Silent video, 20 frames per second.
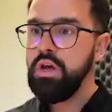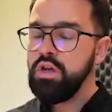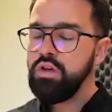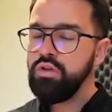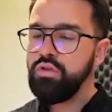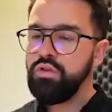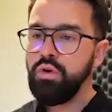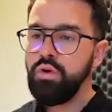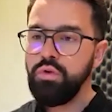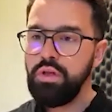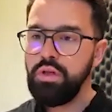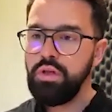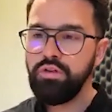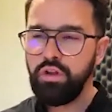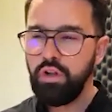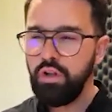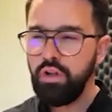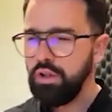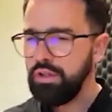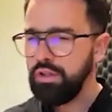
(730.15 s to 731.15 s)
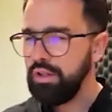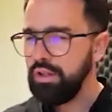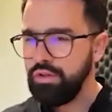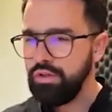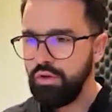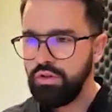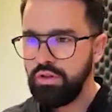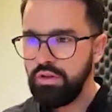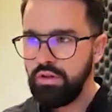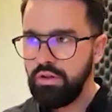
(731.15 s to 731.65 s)
So there's I
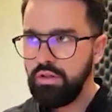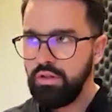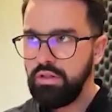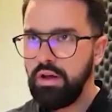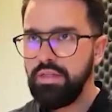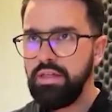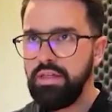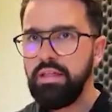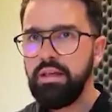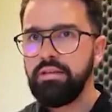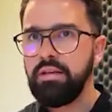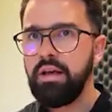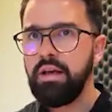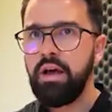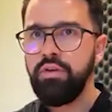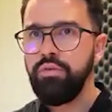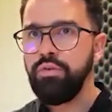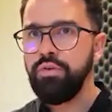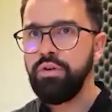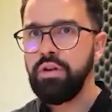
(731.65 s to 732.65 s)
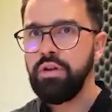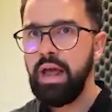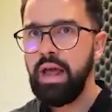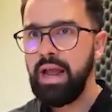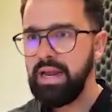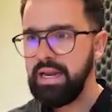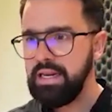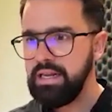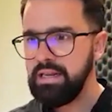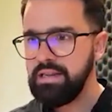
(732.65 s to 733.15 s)
think there's
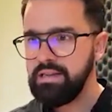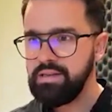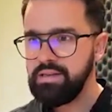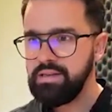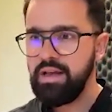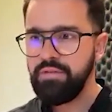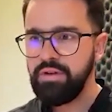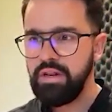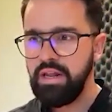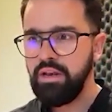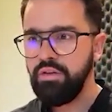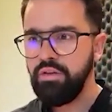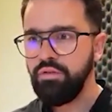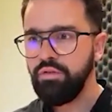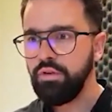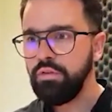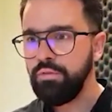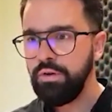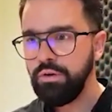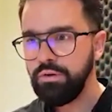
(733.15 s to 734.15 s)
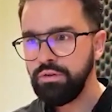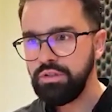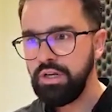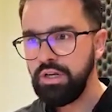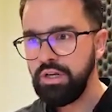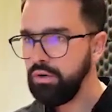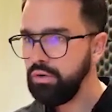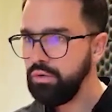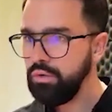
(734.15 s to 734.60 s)
187 interest fields in